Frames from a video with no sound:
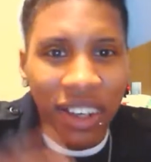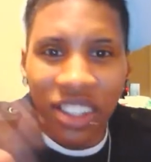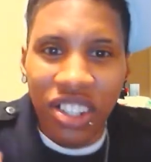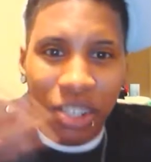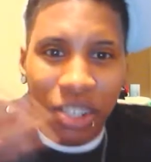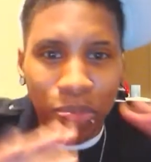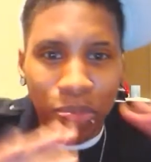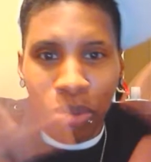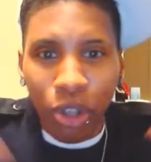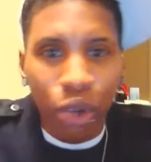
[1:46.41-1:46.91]
and it
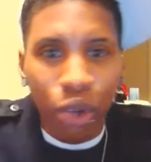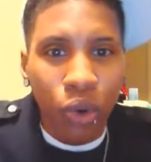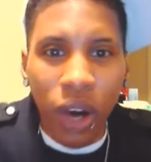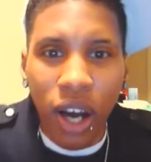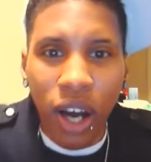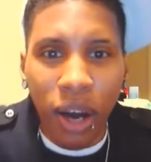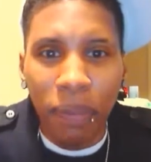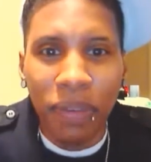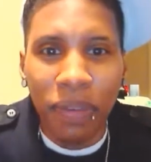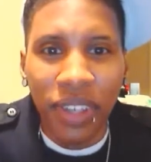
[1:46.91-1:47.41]
just blew
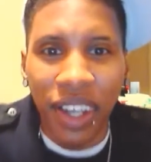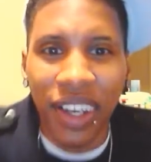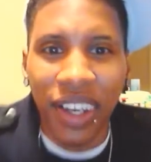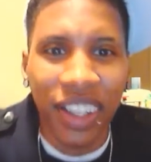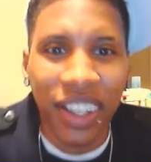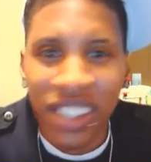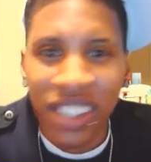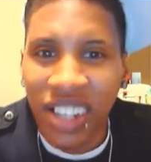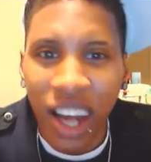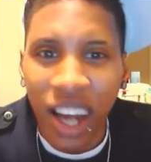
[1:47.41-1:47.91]
up
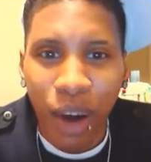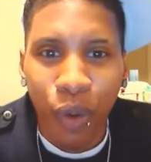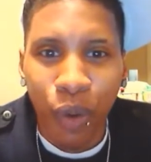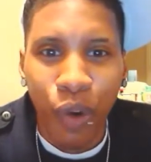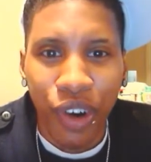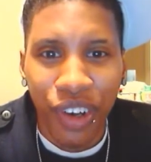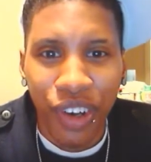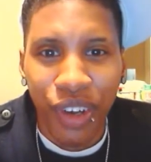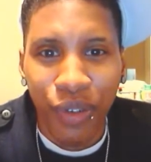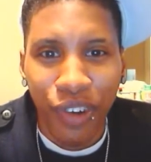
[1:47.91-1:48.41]
like it's not
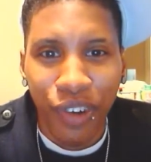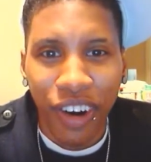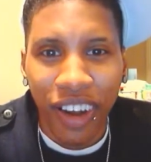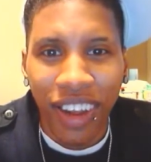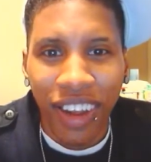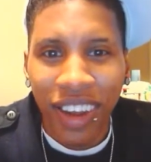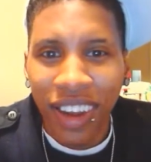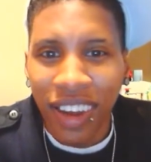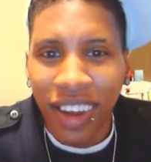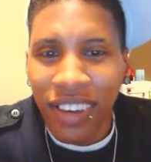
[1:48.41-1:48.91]
working right
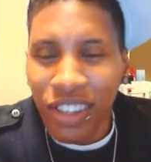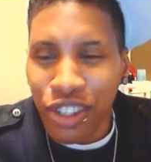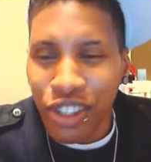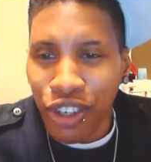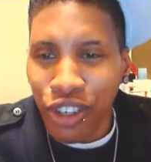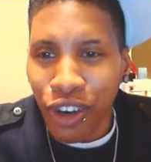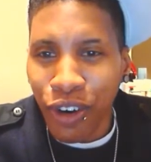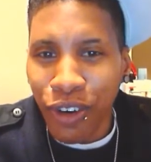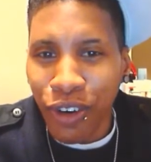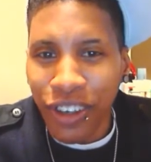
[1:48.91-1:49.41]

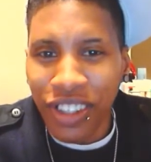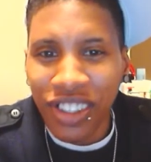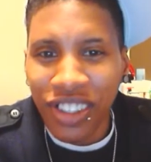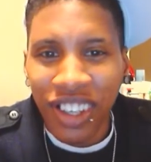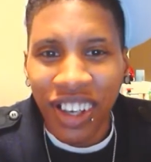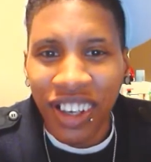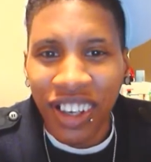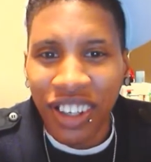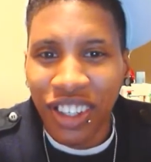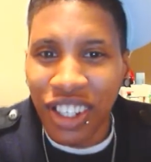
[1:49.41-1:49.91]
so it's
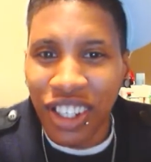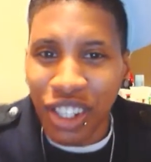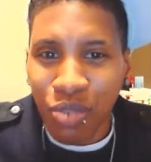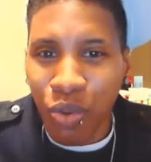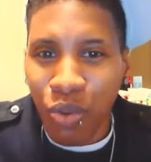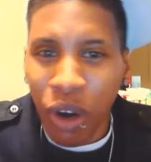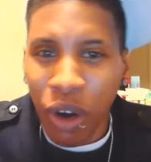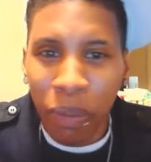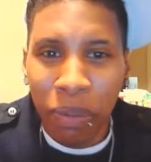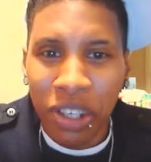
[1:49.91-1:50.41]
like
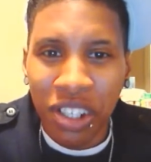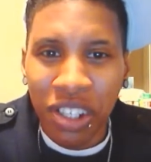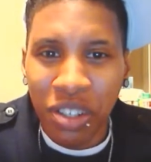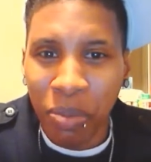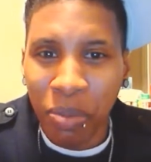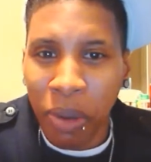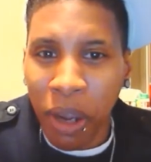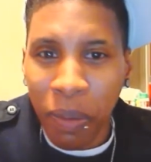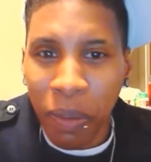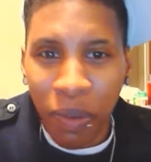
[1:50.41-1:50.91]
this one piece
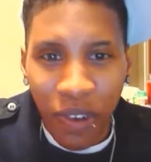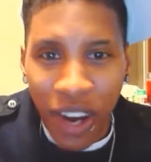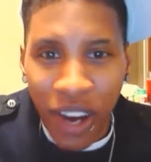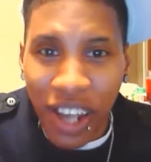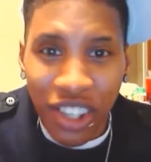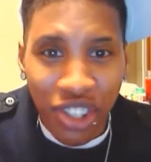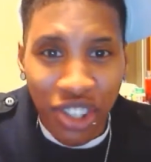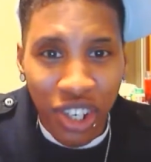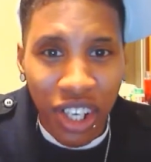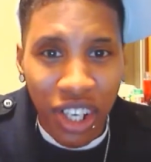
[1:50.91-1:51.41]
of paper
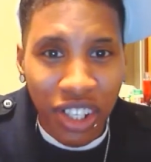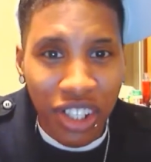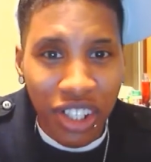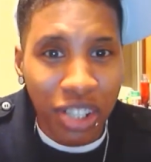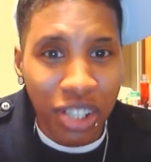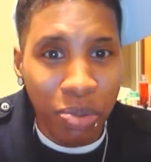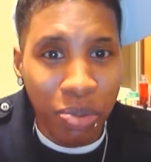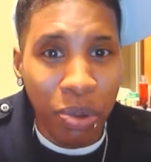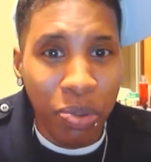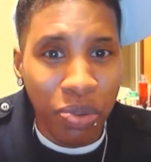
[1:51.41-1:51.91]
has changed
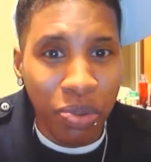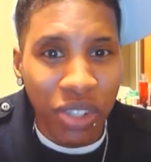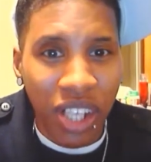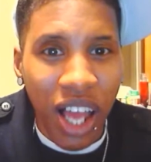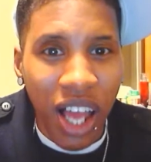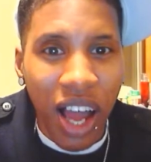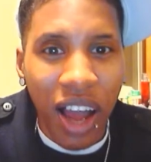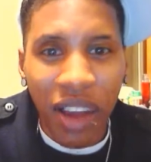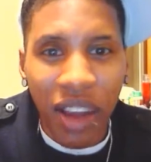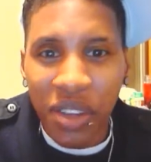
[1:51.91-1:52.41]
these people's
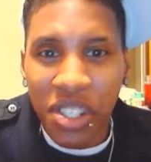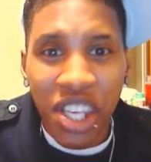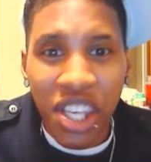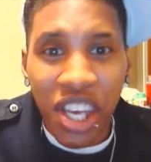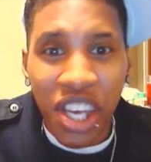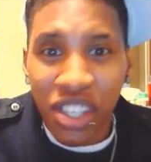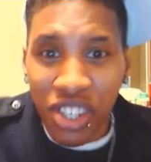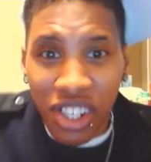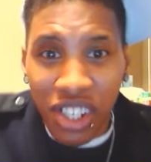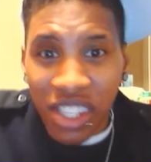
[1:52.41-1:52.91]
lives.
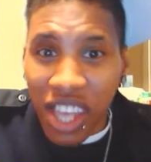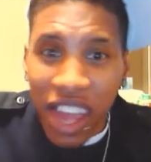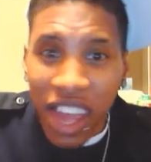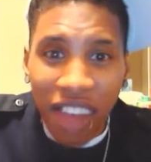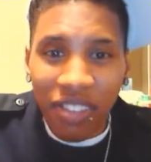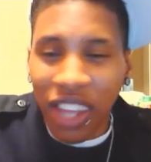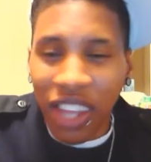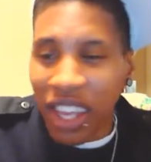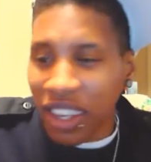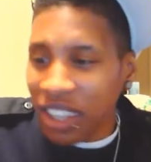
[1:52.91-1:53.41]
Just to
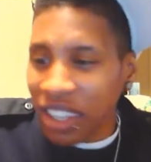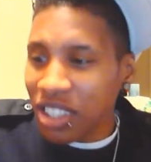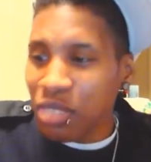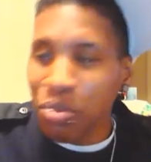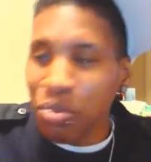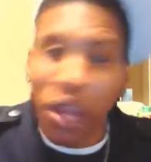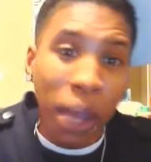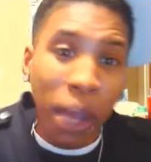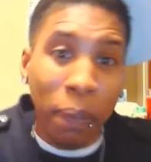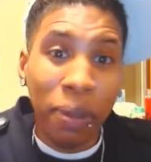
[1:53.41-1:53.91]
have like
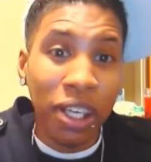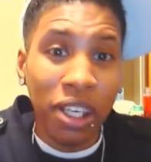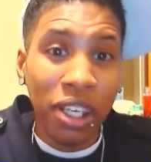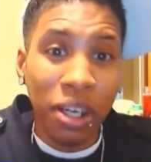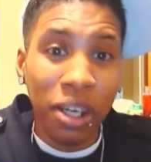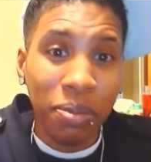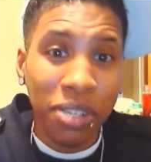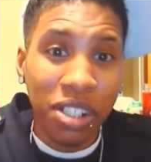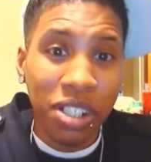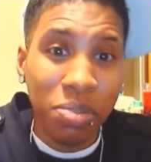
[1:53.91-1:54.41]
it's like
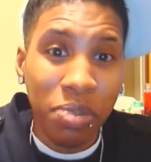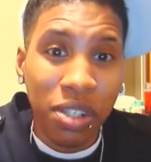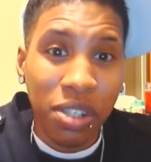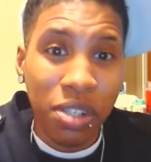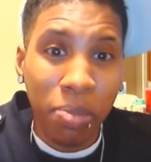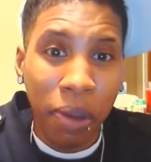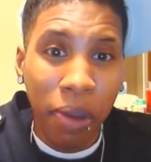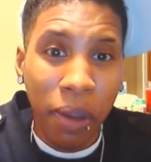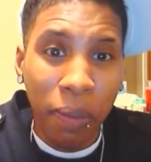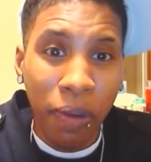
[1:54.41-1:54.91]
picking up this
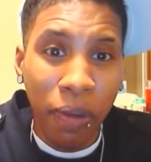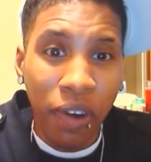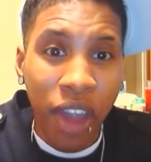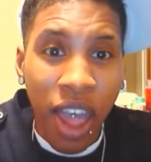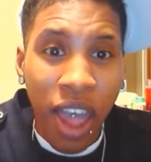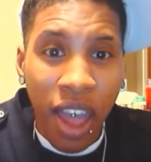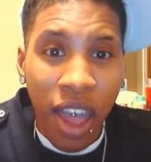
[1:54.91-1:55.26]
piece of paper